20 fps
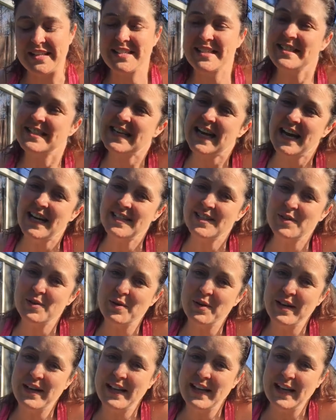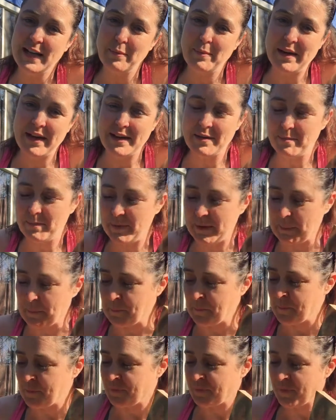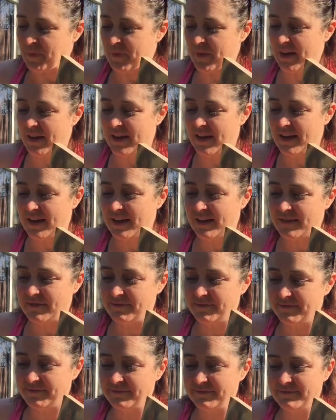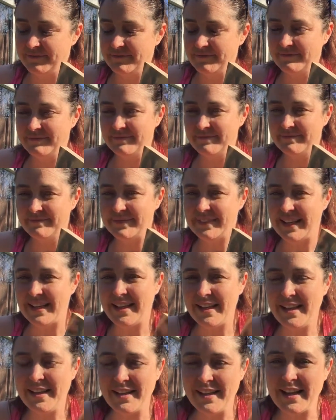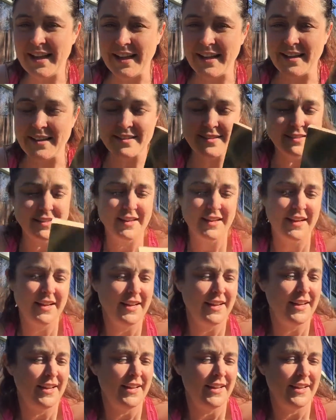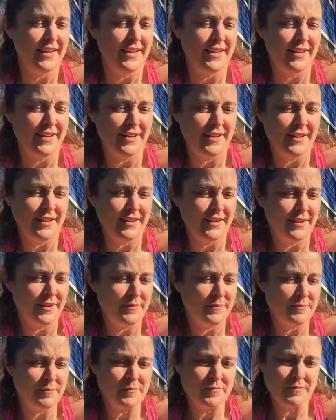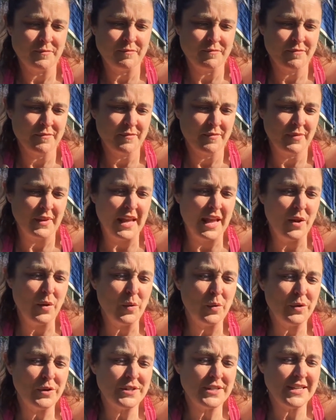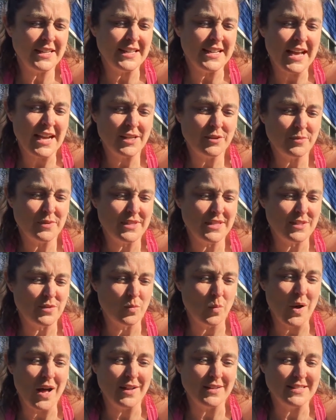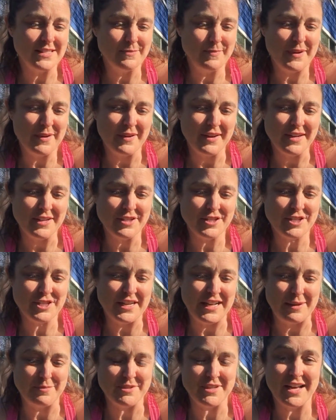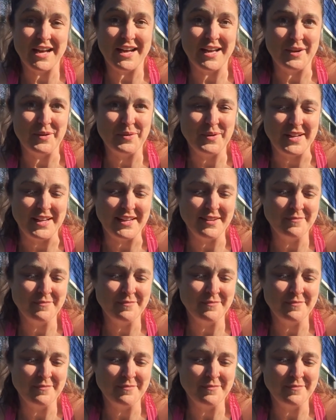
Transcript: sad story a little bit, but I think you'd like it. In order to connect with this wild spirit she names Coyote,